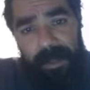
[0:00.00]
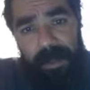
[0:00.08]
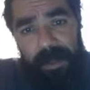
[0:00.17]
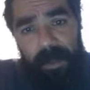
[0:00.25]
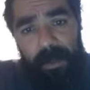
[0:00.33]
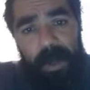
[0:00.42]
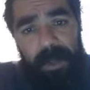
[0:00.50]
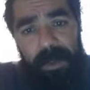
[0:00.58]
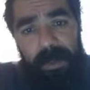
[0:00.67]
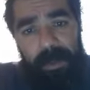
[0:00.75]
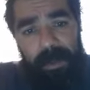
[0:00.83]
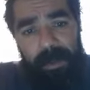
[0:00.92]
to run
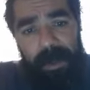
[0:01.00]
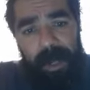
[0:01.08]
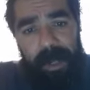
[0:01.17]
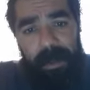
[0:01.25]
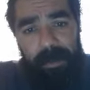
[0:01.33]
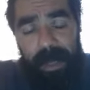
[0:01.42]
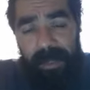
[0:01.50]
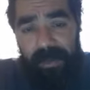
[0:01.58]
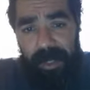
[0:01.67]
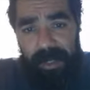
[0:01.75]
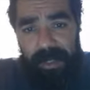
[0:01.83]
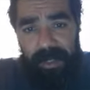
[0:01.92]
through my
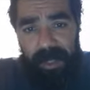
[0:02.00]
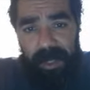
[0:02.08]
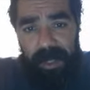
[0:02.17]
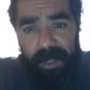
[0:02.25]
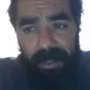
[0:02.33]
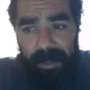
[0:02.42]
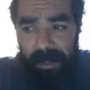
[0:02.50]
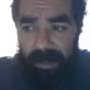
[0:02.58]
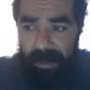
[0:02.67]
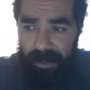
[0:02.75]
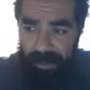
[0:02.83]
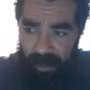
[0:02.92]
metrics
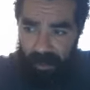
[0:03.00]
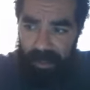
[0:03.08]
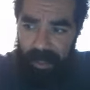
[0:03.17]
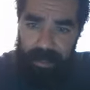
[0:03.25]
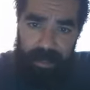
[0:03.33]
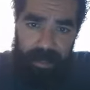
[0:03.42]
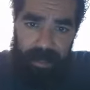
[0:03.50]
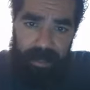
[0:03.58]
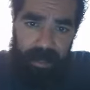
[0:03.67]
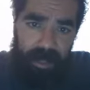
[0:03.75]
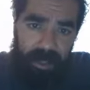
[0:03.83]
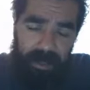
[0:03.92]
to know that like
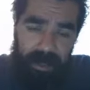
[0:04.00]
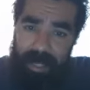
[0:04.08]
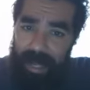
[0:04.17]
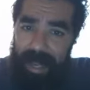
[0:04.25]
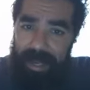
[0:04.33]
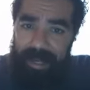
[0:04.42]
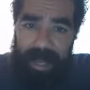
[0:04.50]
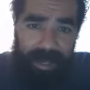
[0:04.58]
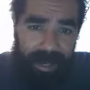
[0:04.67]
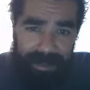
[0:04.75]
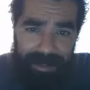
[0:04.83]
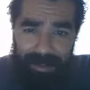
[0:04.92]
so like I I
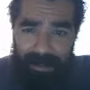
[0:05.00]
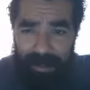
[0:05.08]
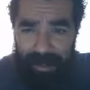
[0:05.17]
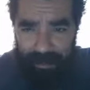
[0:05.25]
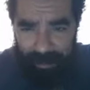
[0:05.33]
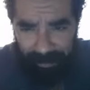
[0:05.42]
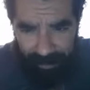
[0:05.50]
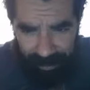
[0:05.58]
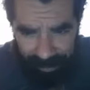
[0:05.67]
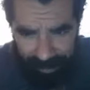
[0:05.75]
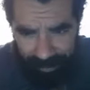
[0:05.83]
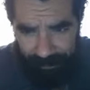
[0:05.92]
got to the point where
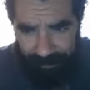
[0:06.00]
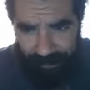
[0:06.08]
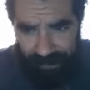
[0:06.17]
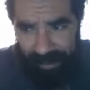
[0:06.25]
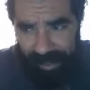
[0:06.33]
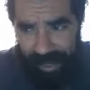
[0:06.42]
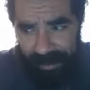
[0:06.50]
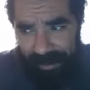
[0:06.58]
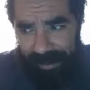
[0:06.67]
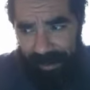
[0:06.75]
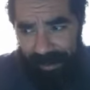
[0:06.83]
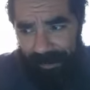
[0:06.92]
fucking at
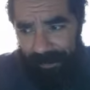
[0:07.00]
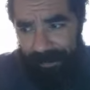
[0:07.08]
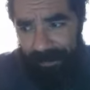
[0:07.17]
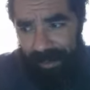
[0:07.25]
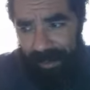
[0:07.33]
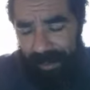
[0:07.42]
the um